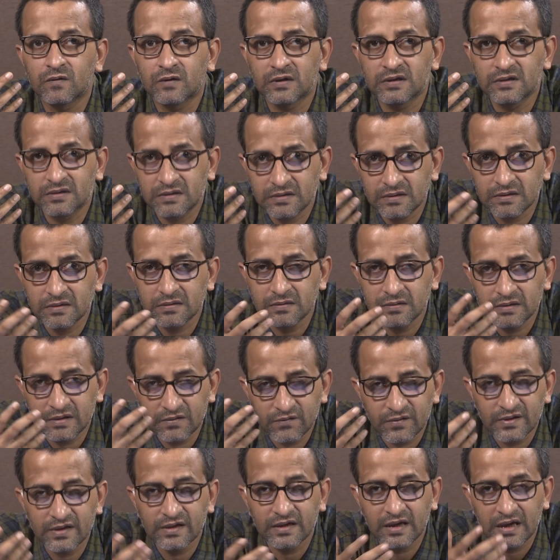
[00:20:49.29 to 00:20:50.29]
construct
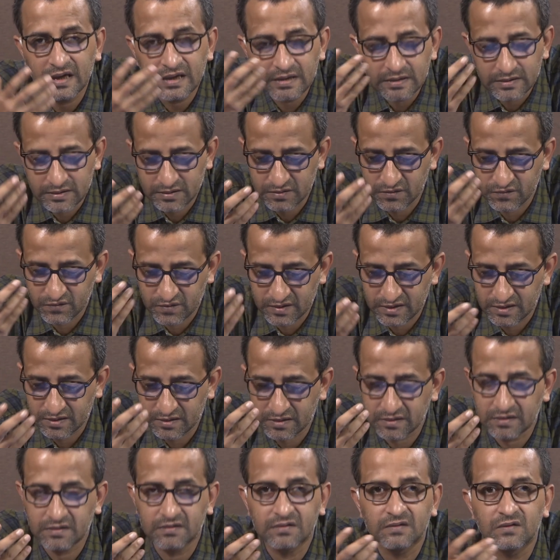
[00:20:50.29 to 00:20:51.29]
different layers of
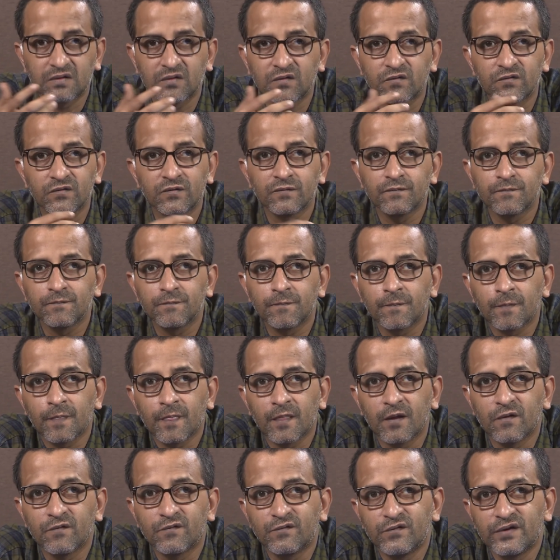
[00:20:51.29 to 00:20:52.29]
construction of,
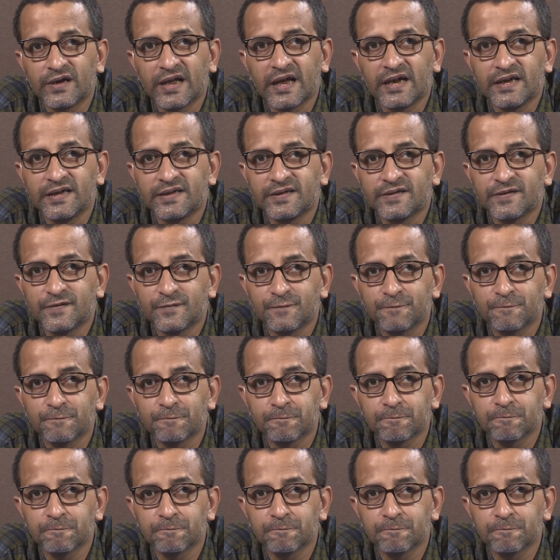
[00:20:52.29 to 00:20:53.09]
of reality.